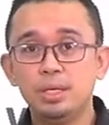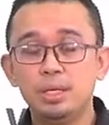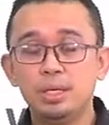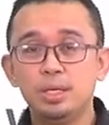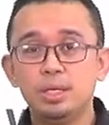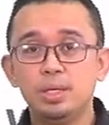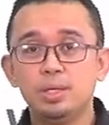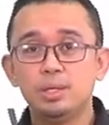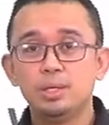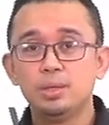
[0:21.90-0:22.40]

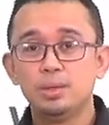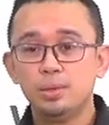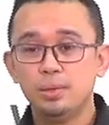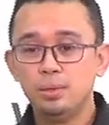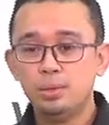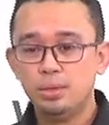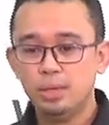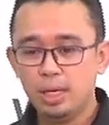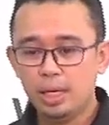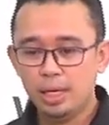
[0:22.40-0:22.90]

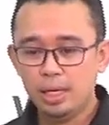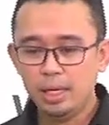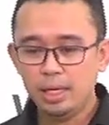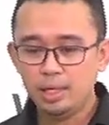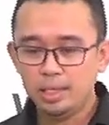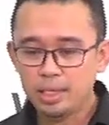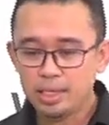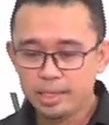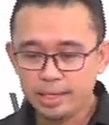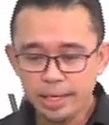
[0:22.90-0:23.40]
So it
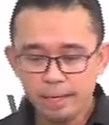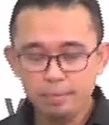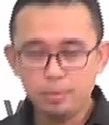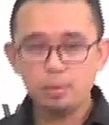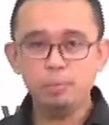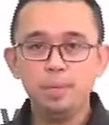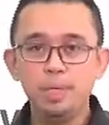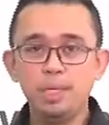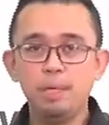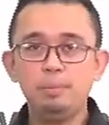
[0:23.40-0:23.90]
just came to
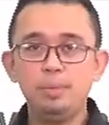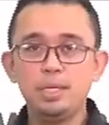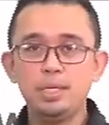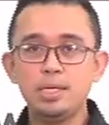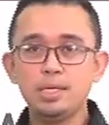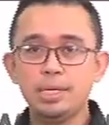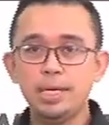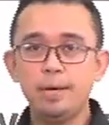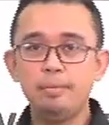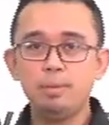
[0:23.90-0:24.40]
me, the business
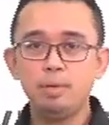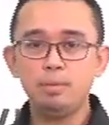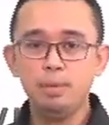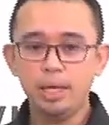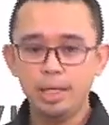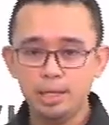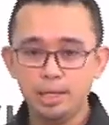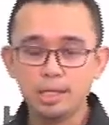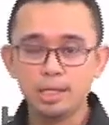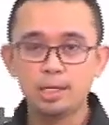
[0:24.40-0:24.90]
came to me, I
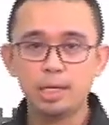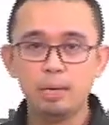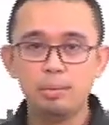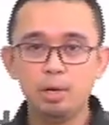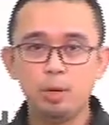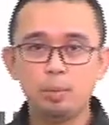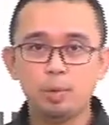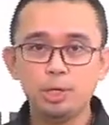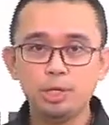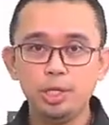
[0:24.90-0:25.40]
just grabbed the
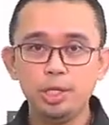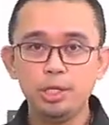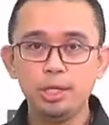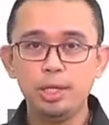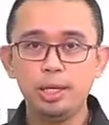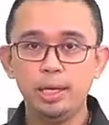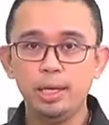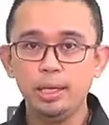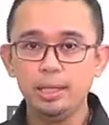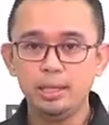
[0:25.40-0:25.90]
opportunity
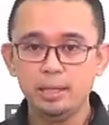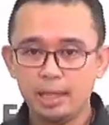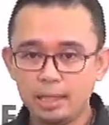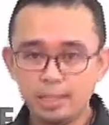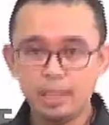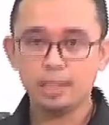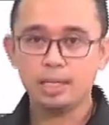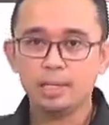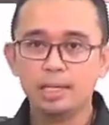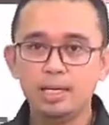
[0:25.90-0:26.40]
and that's
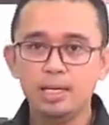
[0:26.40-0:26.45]
it.